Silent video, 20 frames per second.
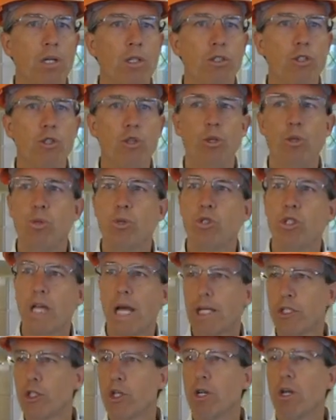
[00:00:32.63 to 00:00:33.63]
to
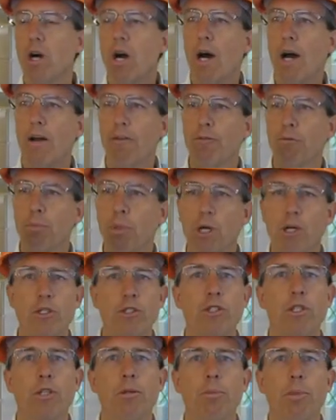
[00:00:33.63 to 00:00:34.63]
section off
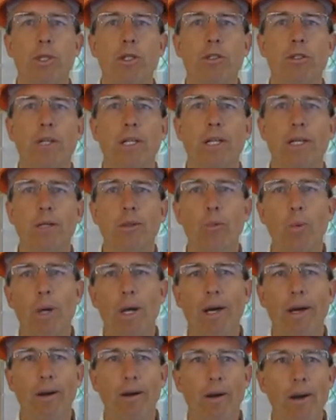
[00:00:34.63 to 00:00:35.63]
parts of the building
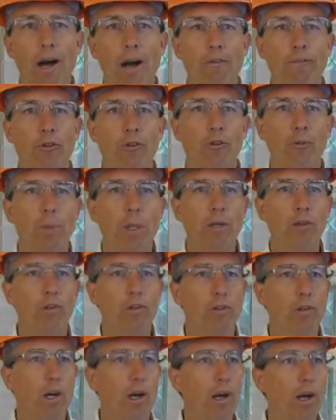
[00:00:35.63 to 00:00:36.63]
where office
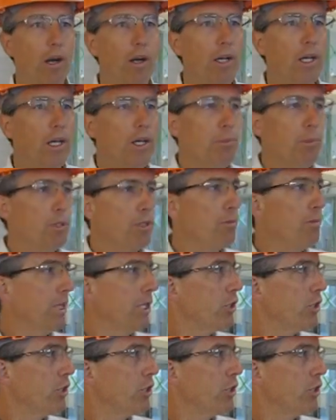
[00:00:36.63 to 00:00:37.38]
spaces are, but to make